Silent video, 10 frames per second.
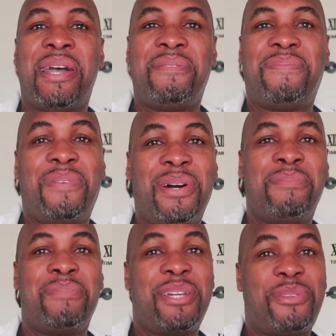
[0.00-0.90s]
and
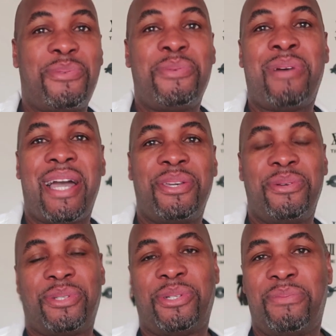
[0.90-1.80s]
follow me through my
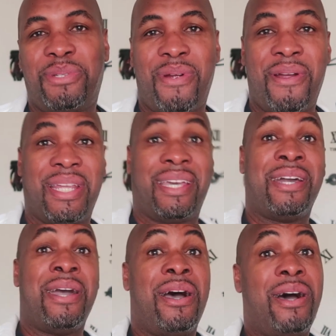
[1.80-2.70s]
YouTube journey.
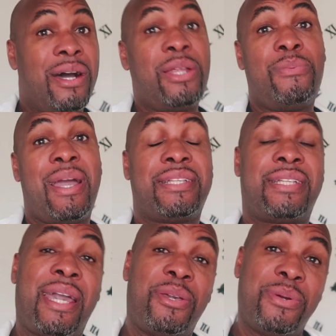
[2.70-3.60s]
Other ways
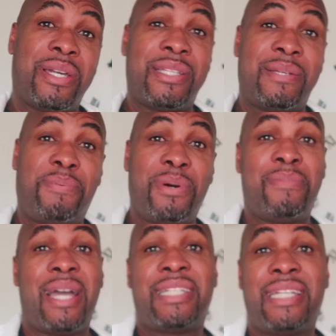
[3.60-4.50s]
that you can support
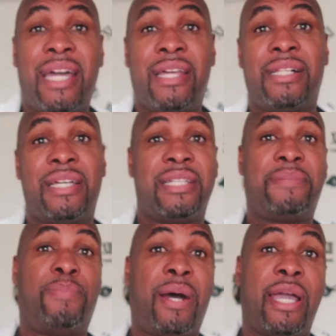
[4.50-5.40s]
my channel
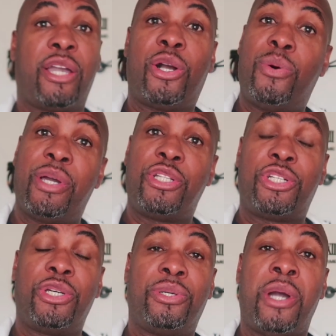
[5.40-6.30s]
is by going
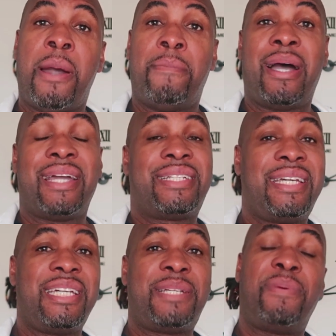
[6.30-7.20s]
to my
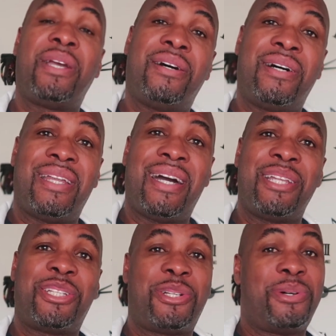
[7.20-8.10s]
Teespring
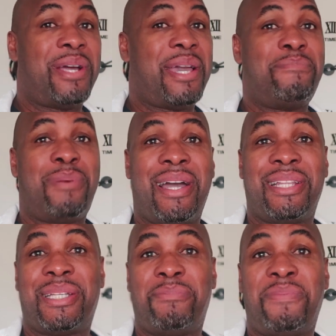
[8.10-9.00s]
online store and
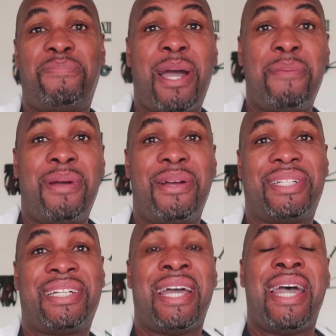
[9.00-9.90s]
buying some of my
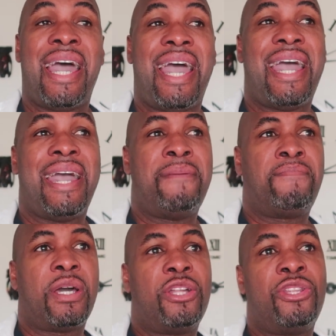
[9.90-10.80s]
merch.
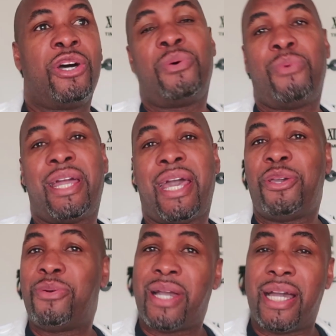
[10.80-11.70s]
And another way
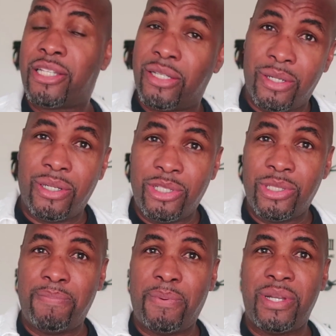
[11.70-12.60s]
that you guys can
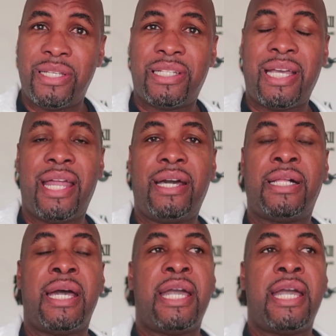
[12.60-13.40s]
also support this channel